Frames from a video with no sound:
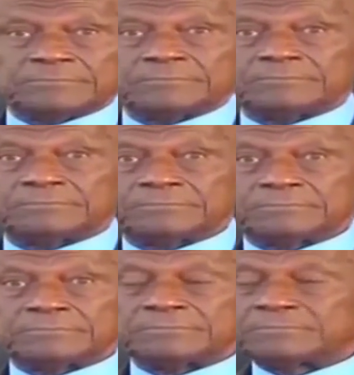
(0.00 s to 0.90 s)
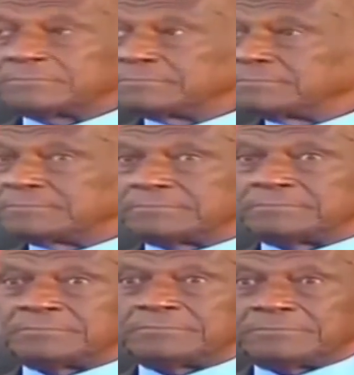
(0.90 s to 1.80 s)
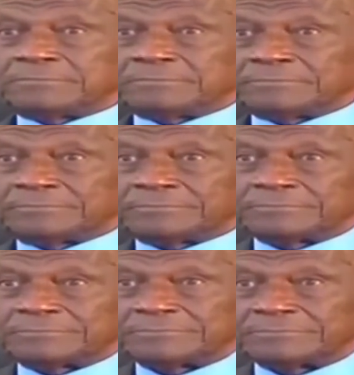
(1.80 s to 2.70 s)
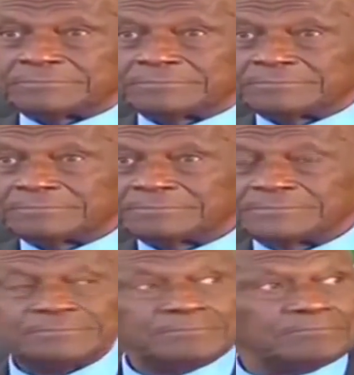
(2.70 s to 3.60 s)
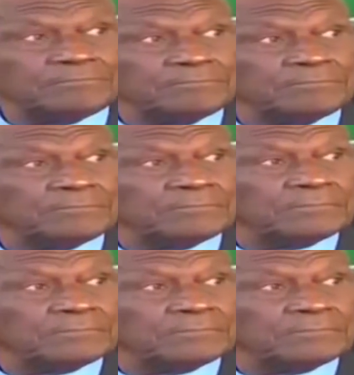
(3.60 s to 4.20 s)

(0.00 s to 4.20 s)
[no speech]